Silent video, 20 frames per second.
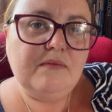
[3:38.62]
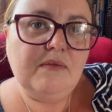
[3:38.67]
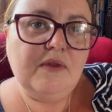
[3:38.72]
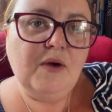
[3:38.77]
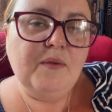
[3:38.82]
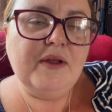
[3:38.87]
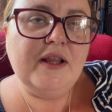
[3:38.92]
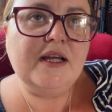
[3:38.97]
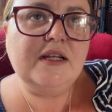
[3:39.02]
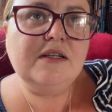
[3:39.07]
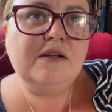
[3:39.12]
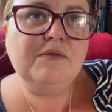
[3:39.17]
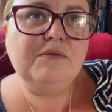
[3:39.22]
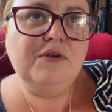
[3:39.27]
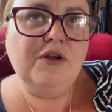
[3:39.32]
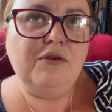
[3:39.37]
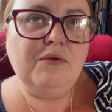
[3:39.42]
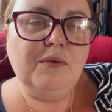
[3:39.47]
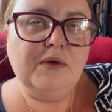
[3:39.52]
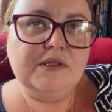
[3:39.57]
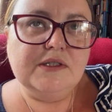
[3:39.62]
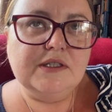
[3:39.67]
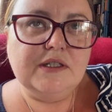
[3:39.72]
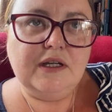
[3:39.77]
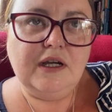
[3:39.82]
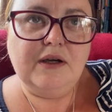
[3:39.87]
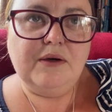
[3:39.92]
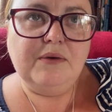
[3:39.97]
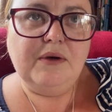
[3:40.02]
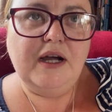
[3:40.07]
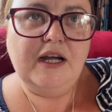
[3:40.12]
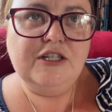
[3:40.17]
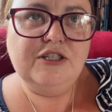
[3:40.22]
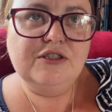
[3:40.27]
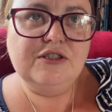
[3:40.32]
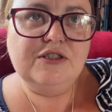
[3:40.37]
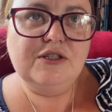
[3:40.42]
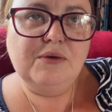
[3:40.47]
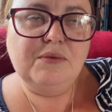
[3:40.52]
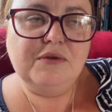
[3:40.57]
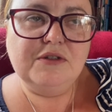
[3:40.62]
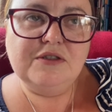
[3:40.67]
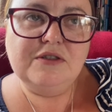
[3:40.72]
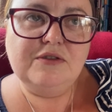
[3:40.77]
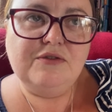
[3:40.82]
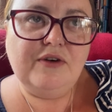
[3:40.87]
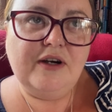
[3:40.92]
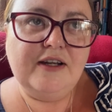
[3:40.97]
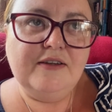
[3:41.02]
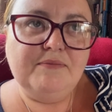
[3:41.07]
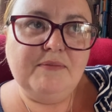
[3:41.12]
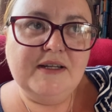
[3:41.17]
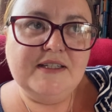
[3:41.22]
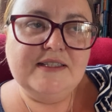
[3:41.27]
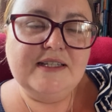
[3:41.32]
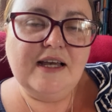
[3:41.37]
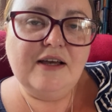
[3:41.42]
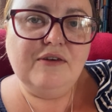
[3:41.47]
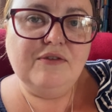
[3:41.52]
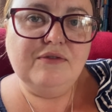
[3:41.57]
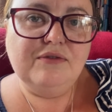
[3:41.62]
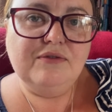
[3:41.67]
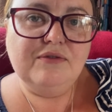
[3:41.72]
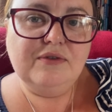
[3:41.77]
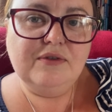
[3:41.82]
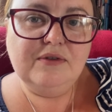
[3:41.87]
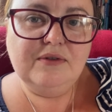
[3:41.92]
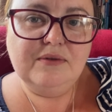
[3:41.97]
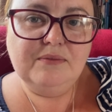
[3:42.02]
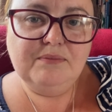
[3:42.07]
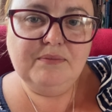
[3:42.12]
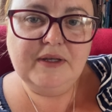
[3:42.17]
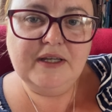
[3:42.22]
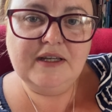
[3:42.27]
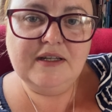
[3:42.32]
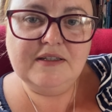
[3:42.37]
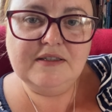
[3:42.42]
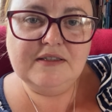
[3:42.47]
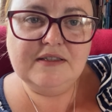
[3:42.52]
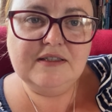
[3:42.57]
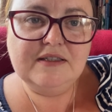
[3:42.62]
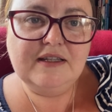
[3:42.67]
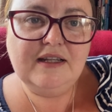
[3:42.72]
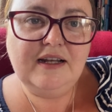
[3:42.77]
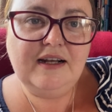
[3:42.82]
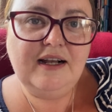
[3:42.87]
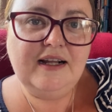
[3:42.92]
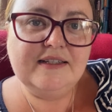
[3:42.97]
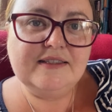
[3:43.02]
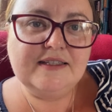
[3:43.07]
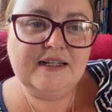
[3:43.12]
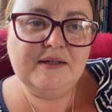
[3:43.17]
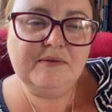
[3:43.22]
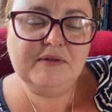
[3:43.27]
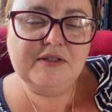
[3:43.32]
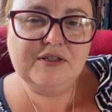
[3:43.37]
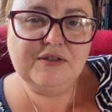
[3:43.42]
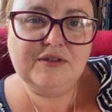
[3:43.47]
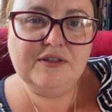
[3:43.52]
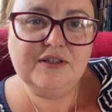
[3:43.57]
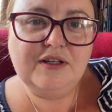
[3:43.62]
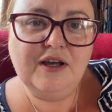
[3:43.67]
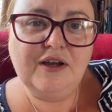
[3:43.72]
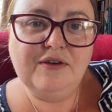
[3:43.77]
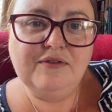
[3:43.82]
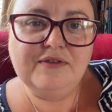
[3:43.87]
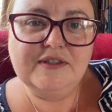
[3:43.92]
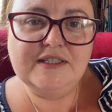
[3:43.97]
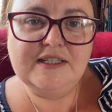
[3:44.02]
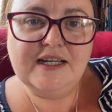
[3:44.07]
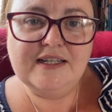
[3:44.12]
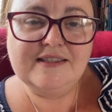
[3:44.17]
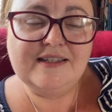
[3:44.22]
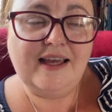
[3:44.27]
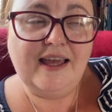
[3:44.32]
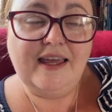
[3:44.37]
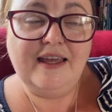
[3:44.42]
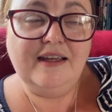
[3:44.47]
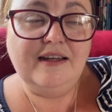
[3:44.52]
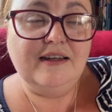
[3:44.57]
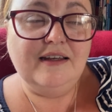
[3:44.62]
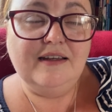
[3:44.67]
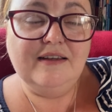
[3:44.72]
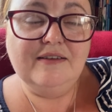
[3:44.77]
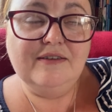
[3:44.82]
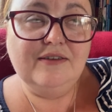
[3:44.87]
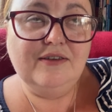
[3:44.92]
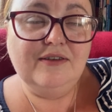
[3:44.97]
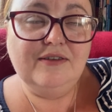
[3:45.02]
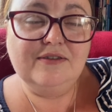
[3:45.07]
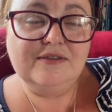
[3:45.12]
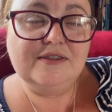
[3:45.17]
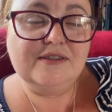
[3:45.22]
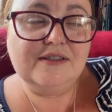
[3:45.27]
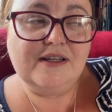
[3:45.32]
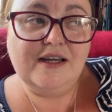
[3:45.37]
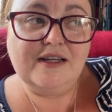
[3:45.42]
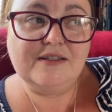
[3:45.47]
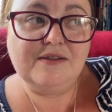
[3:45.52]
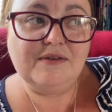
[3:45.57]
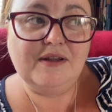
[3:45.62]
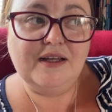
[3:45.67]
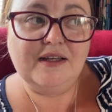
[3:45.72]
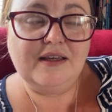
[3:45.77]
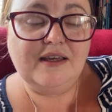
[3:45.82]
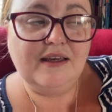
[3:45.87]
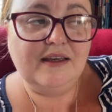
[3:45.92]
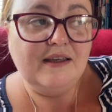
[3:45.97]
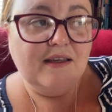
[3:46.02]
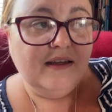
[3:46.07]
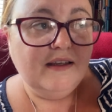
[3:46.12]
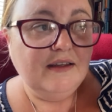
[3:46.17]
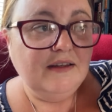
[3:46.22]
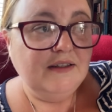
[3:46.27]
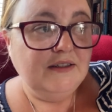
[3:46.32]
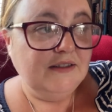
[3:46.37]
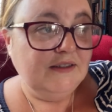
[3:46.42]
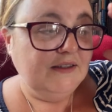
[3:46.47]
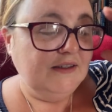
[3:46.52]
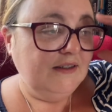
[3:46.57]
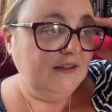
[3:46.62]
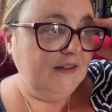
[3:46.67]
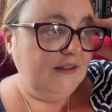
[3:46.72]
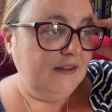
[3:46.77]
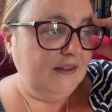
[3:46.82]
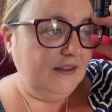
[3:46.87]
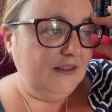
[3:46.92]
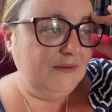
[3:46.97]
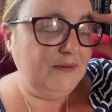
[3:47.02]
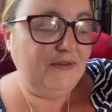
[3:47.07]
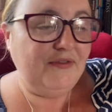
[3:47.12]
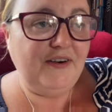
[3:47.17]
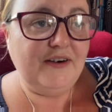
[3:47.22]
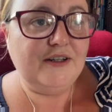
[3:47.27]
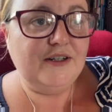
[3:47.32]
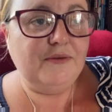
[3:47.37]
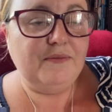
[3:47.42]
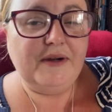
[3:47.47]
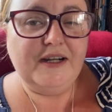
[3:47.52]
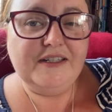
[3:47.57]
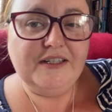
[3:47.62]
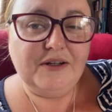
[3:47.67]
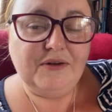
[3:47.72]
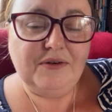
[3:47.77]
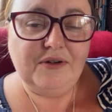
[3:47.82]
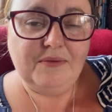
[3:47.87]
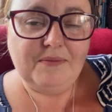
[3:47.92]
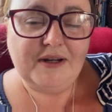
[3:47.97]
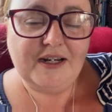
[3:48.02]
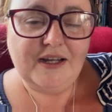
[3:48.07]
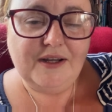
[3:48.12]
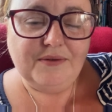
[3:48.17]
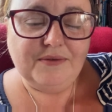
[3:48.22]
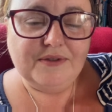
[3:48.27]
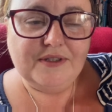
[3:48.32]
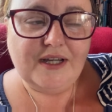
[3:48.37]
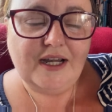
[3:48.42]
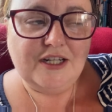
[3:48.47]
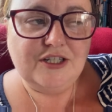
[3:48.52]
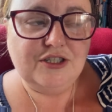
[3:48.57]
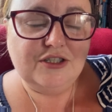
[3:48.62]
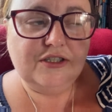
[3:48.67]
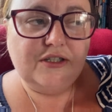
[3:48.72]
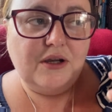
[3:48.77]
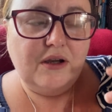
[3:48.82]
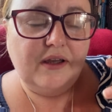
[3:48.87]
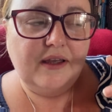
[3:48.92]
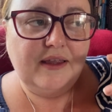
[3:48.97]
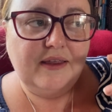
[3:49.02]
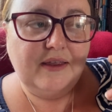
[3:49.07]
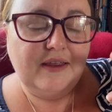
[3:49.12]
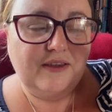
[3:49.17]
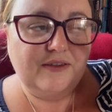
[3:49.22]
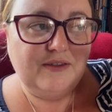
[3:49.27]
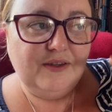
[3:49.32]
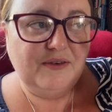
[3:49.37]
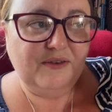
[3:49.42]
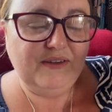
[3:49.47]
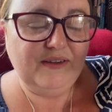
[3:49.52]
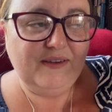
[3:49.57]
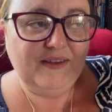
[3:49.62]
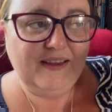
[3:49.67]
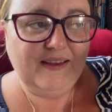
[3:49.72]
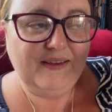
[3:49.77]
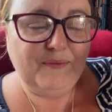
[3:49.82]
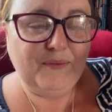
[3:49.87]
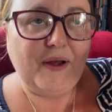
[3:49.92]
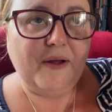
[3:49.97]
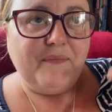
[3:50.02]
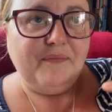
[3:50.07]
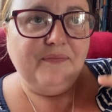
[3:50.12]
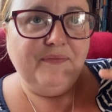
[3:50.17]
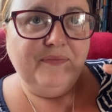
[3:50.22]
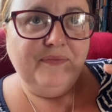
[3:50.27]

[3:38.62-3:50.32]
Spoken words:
Well, I don't not want to go. I just don't want to drive myself because the last time I took a COVID test, I hated it. Honestly, I don't like it. To be fair, I don't mind it going up my nose. I just don't, as soon as, well,